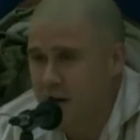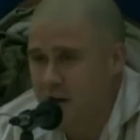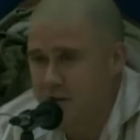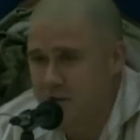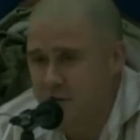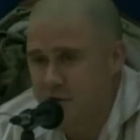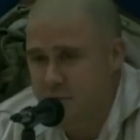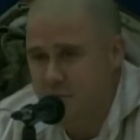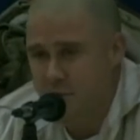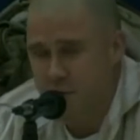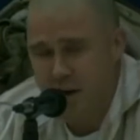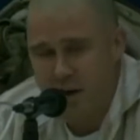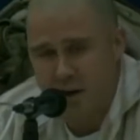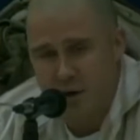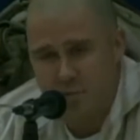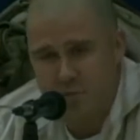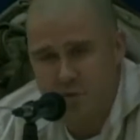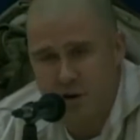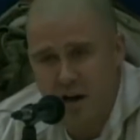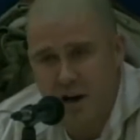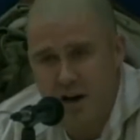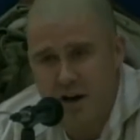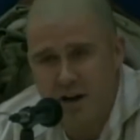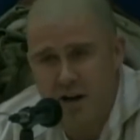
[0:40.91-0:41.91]
Despite a
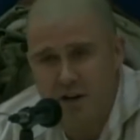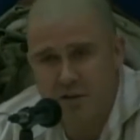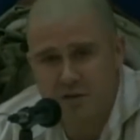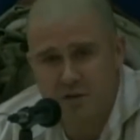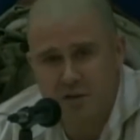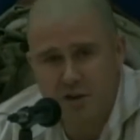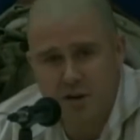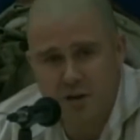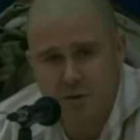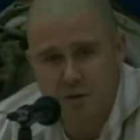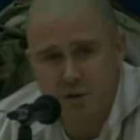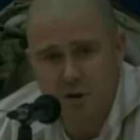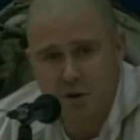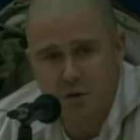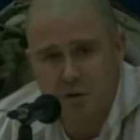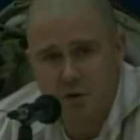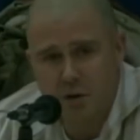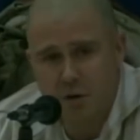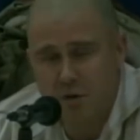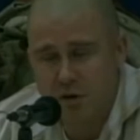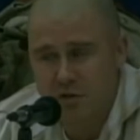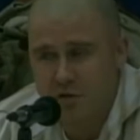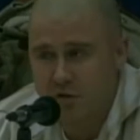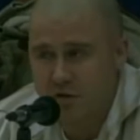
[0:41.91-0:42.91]
proud history, it
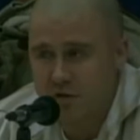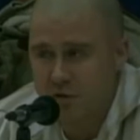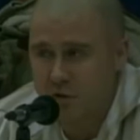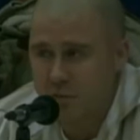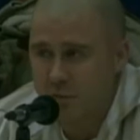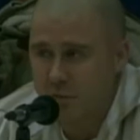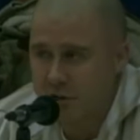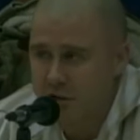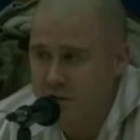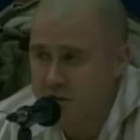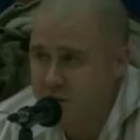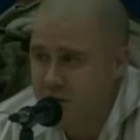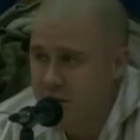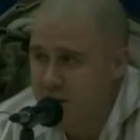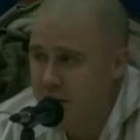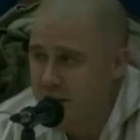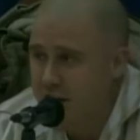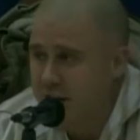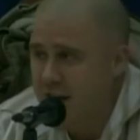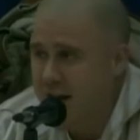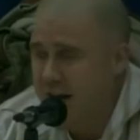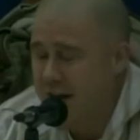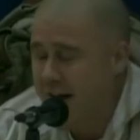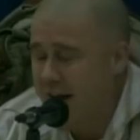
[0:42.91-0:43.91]
really wasn't doing much.
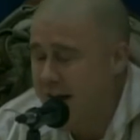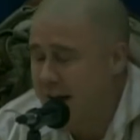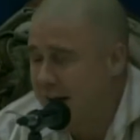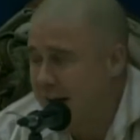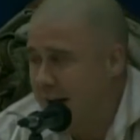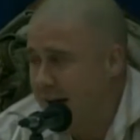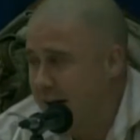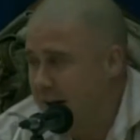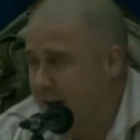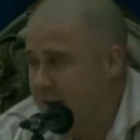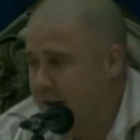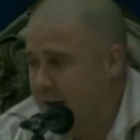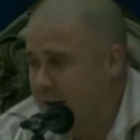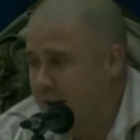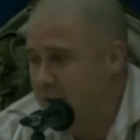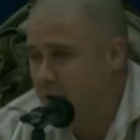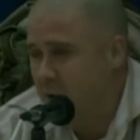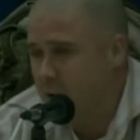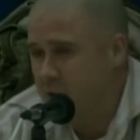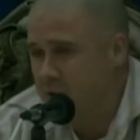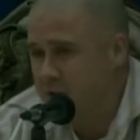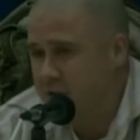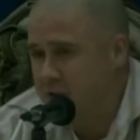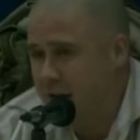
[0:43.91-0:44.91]
And
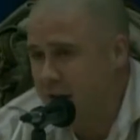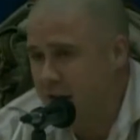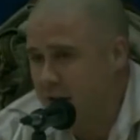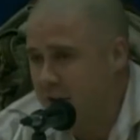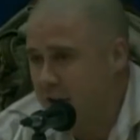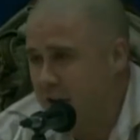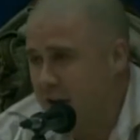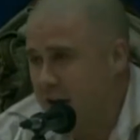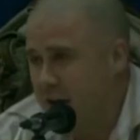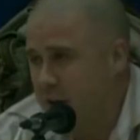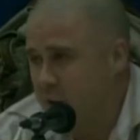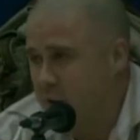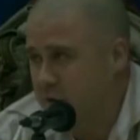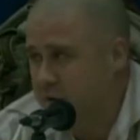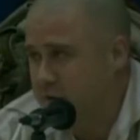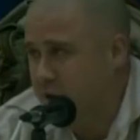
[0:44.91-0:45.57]
we sat around and we